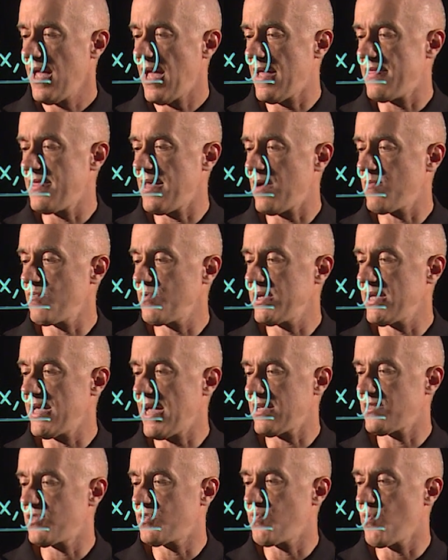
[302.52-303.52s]
And then we
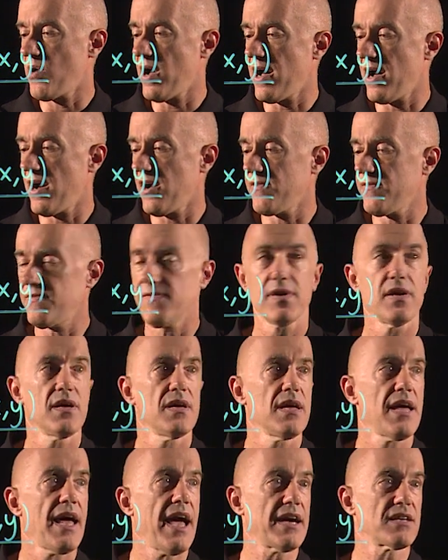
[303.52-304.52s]
get 12
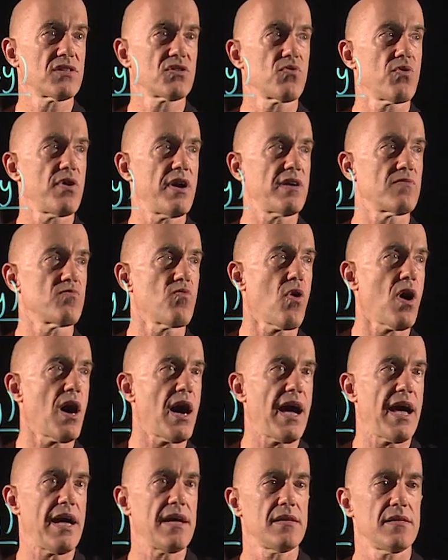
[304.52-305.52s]
x squared
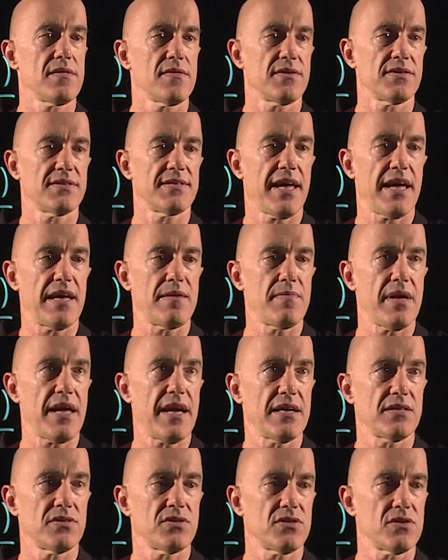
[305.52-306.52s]
y, the same
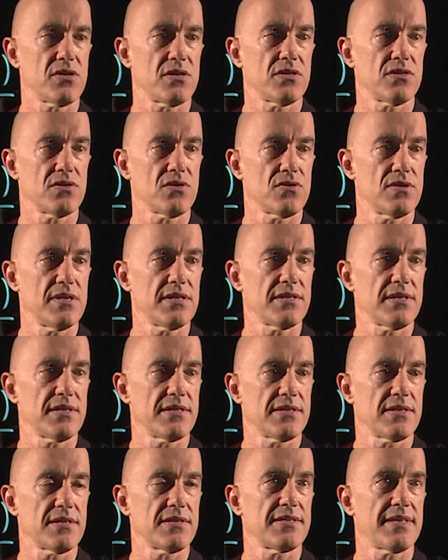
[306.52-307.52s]
answer. So this
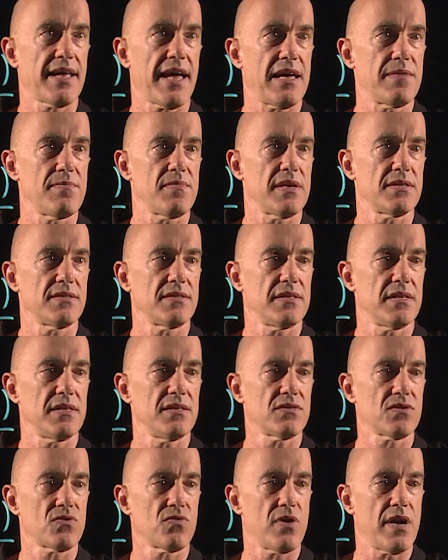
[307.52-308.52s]
is the same as d
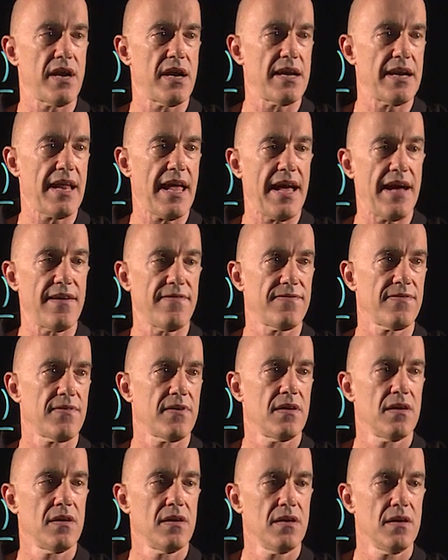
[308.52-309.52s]
squared f
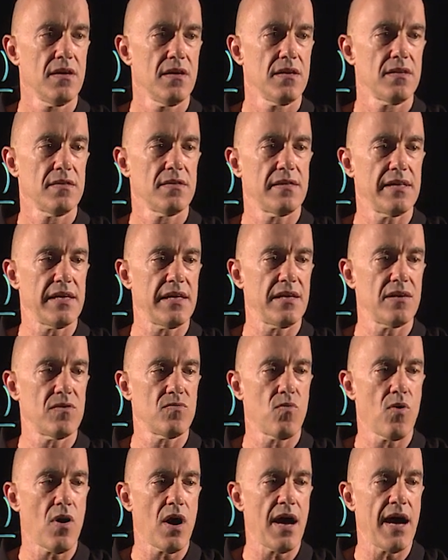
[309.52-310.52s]
dy
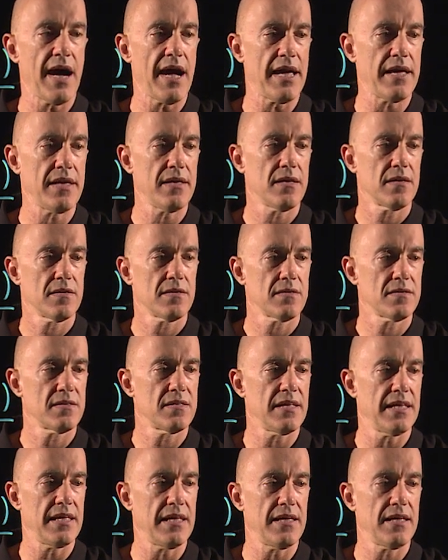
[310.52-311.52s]

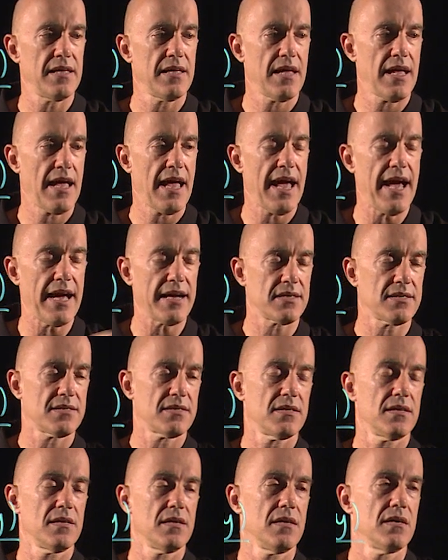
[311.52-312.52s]
dx.